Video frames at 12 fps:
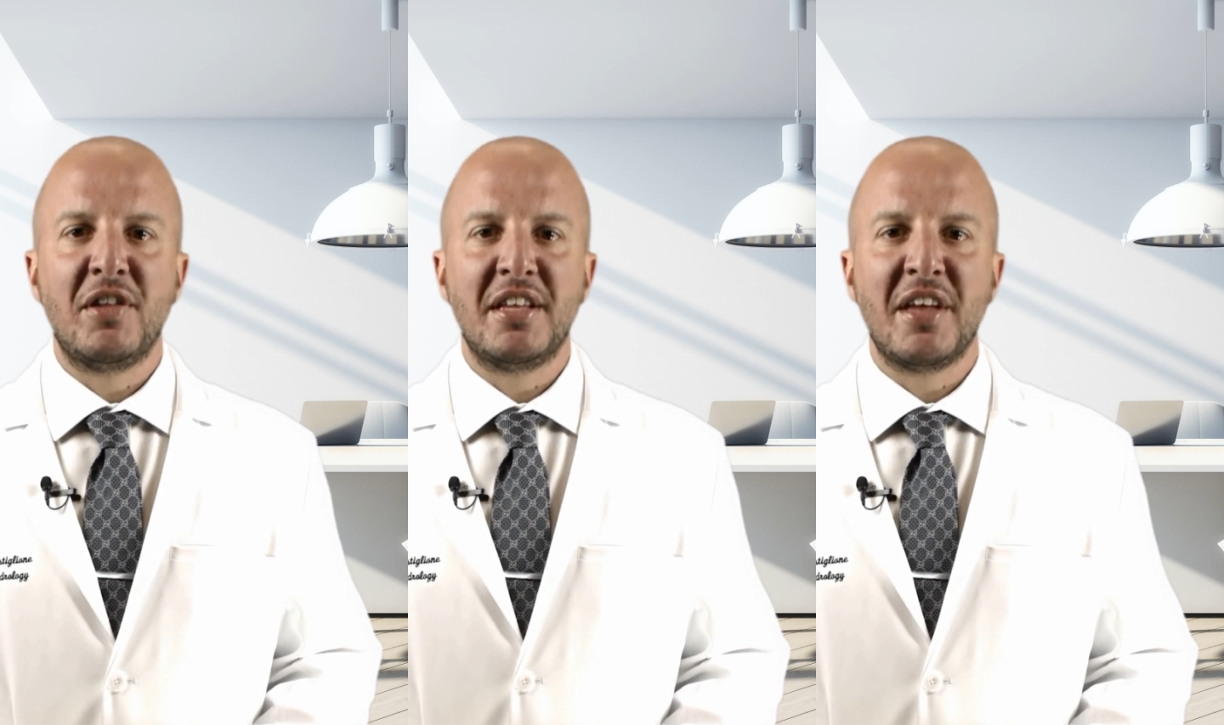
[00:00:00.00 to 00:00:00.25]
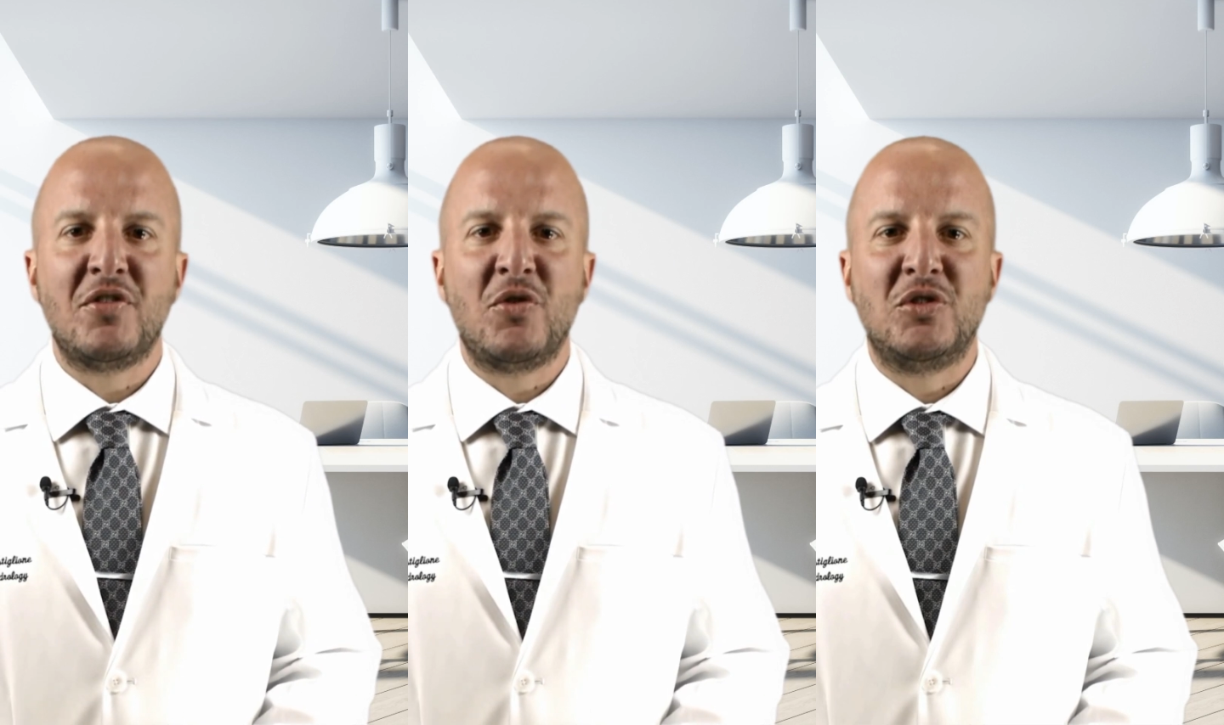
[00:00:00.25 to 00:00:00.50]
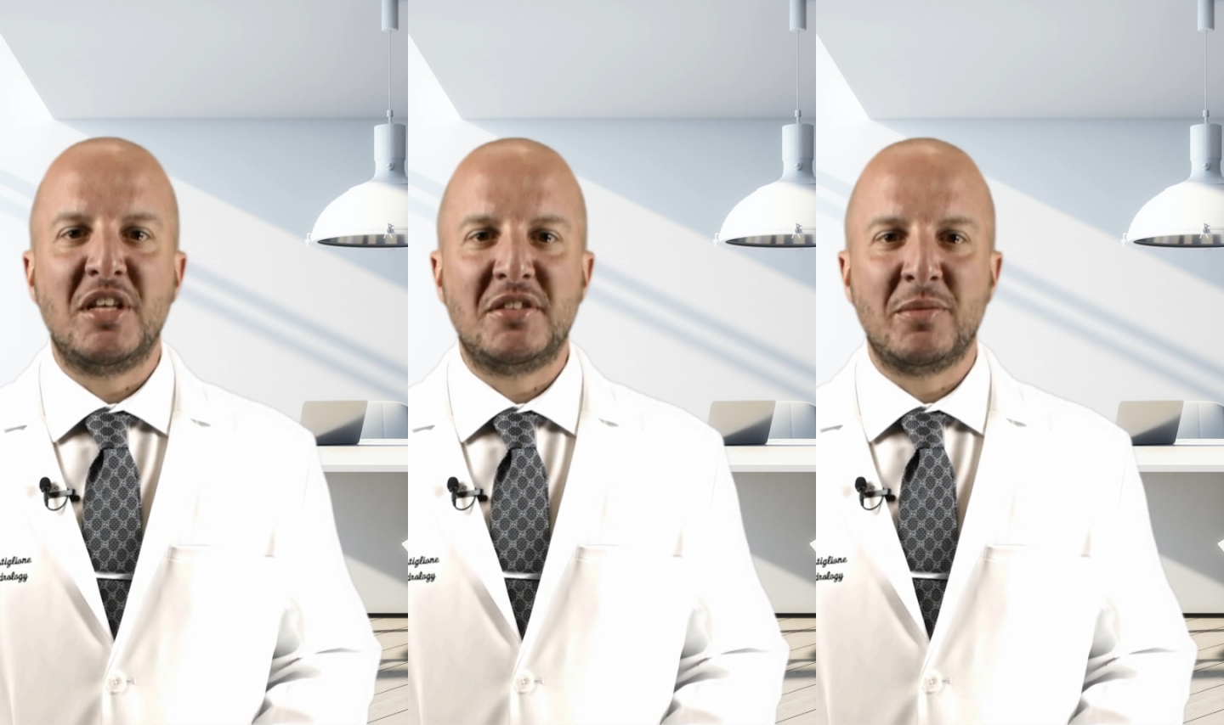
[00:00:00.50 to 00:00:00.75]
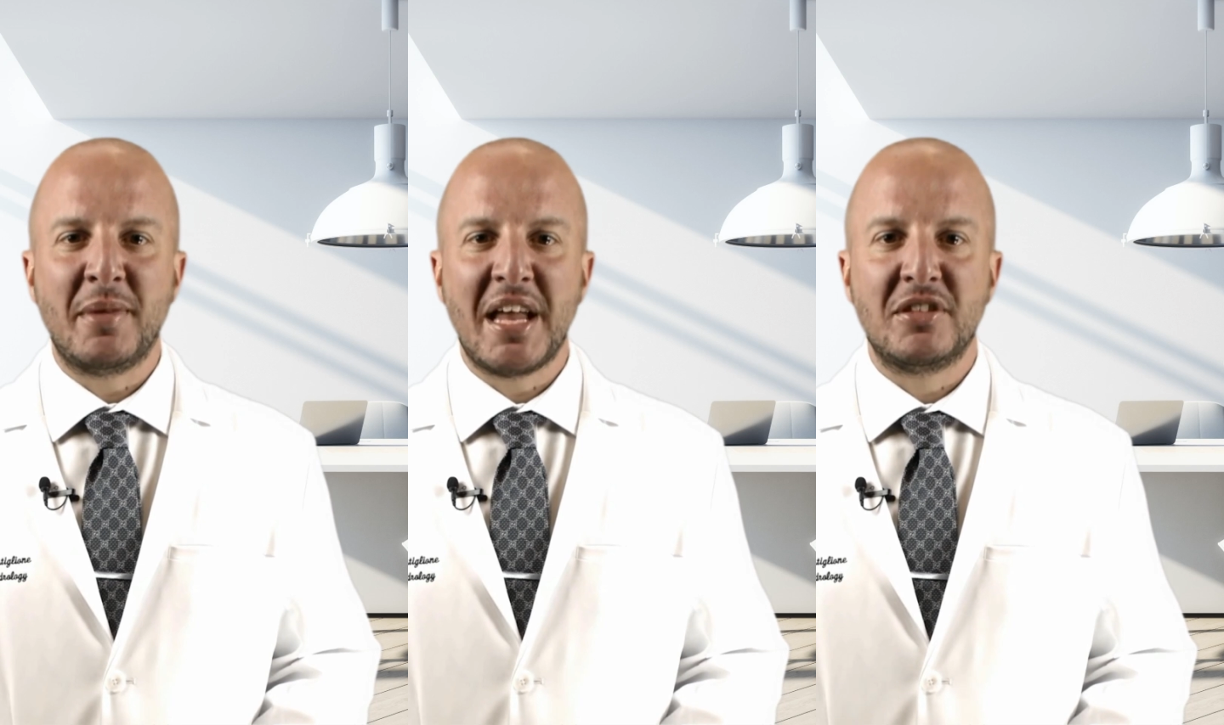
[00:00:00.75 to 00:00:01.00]
enough or
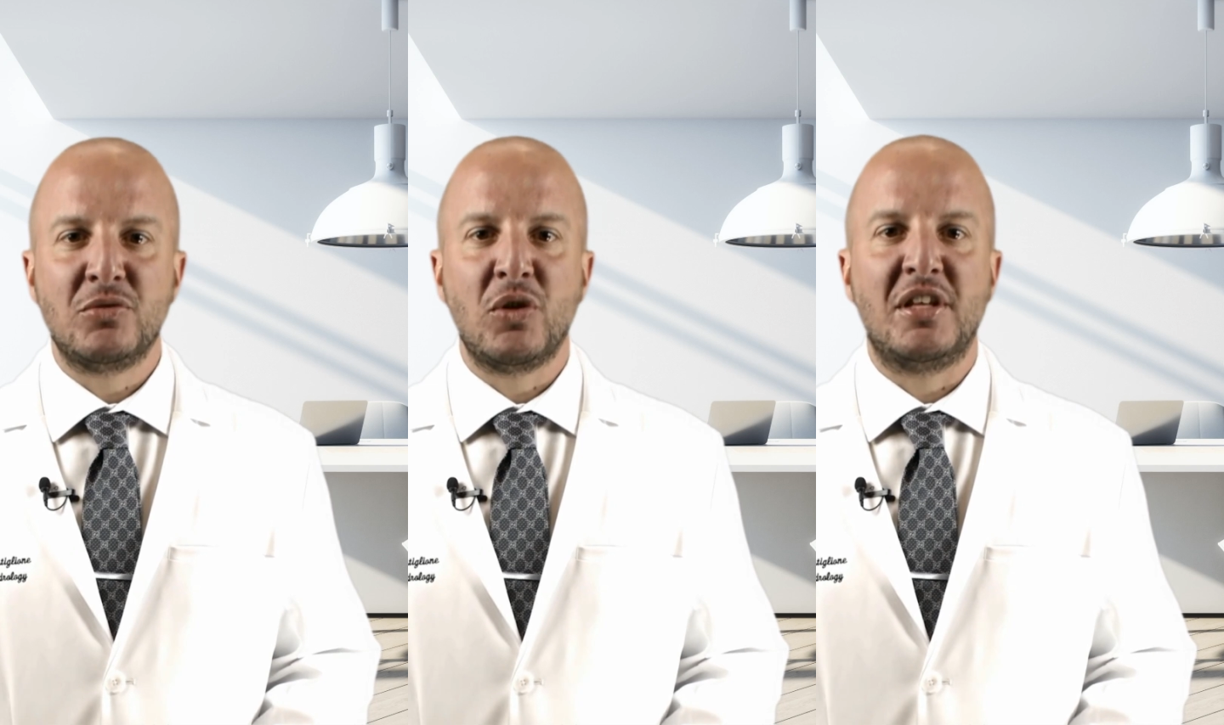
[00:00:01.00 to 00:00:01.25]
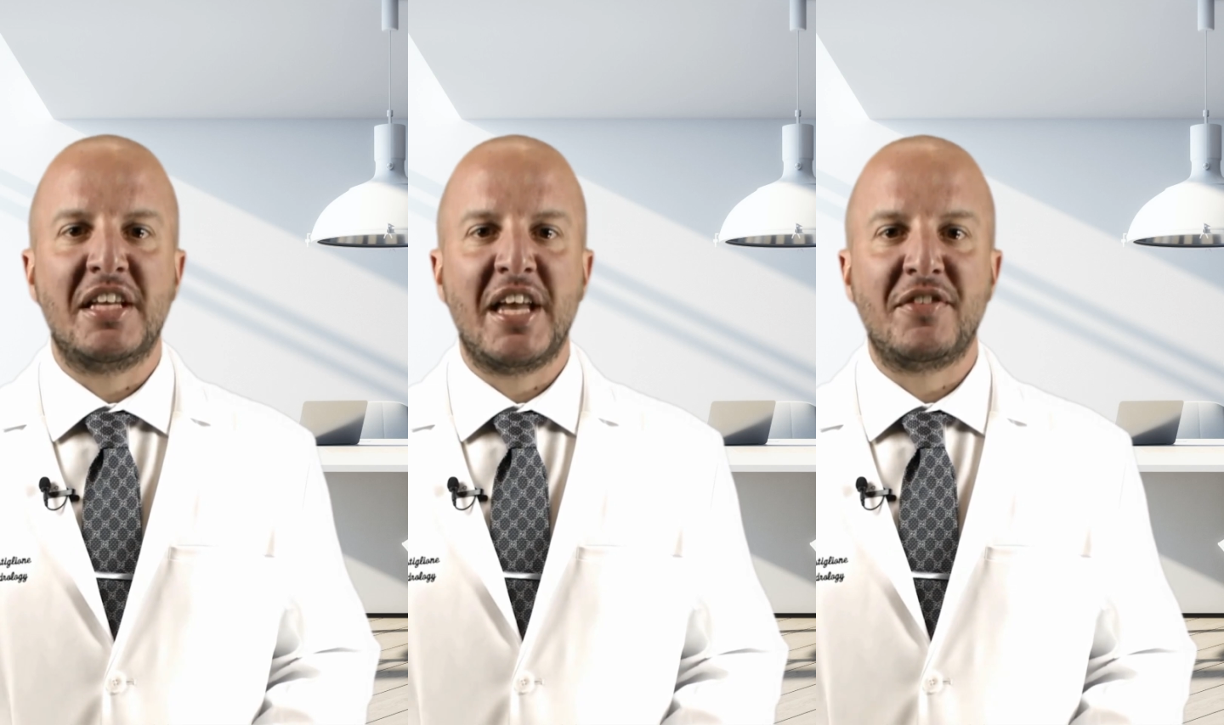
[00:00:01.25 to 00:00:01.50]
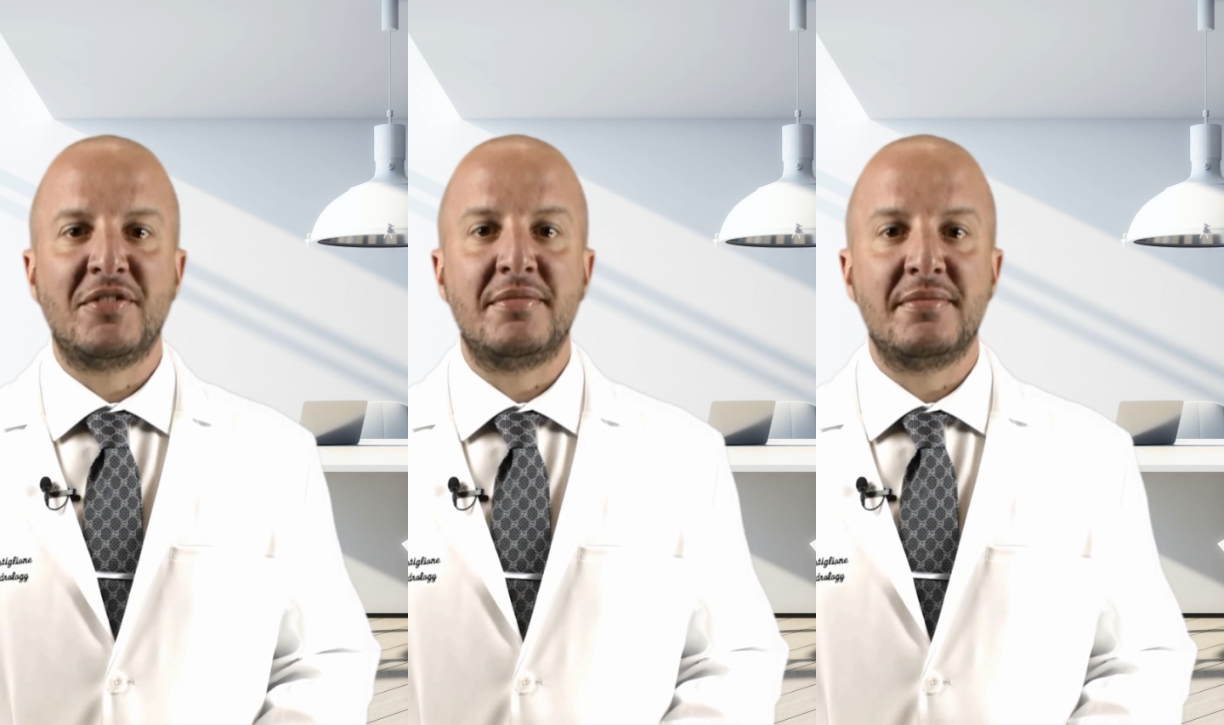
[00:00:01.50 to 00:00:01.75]
doesn't last long enough.